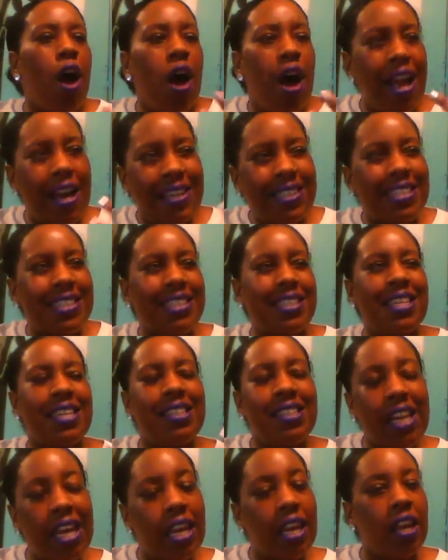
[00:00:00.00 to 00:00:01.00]

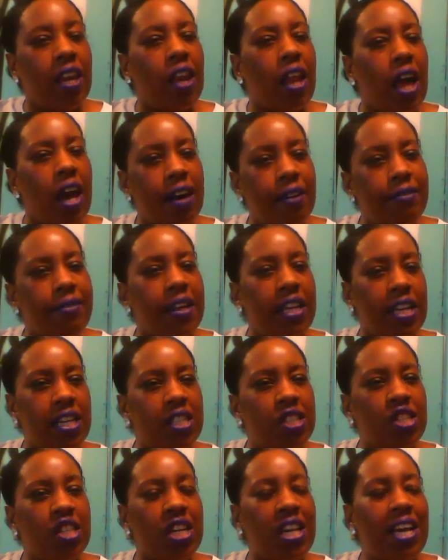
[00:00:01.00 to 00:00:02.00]
extended love
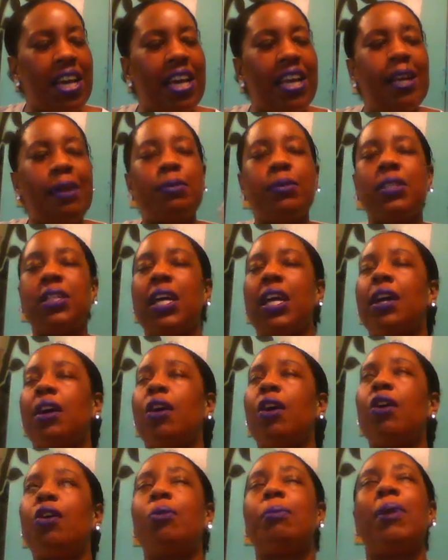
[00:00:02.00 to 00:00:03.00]
energy and i was like
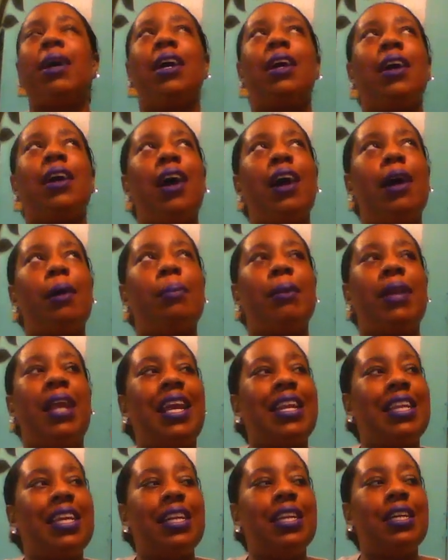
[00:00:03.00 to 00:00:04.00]
oh my god but
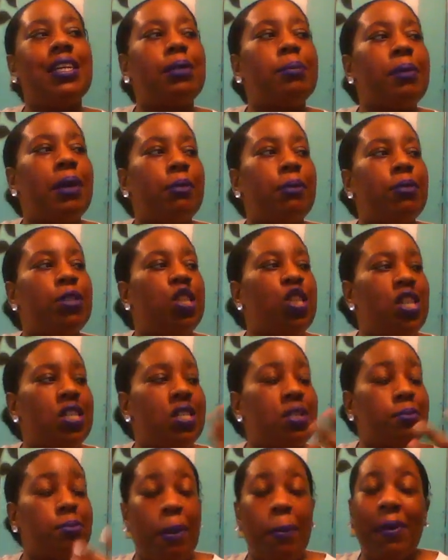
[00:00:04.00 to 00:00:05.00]
i need to be able to share
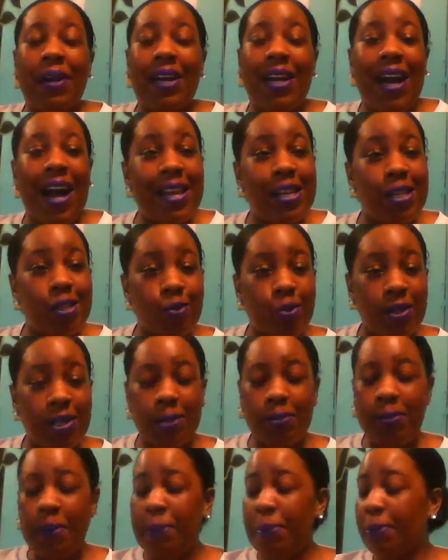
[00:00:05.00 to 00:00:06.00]
some type of guidance with
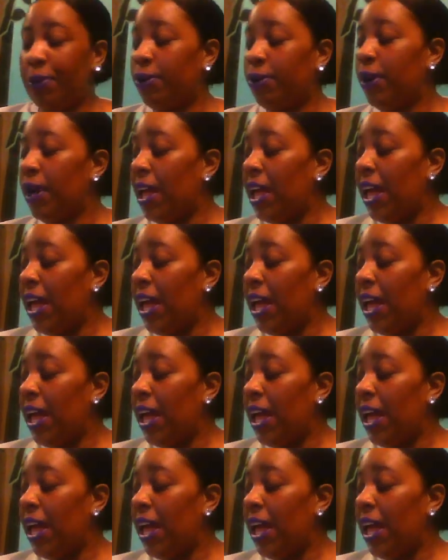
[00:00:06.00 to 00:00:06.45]
these people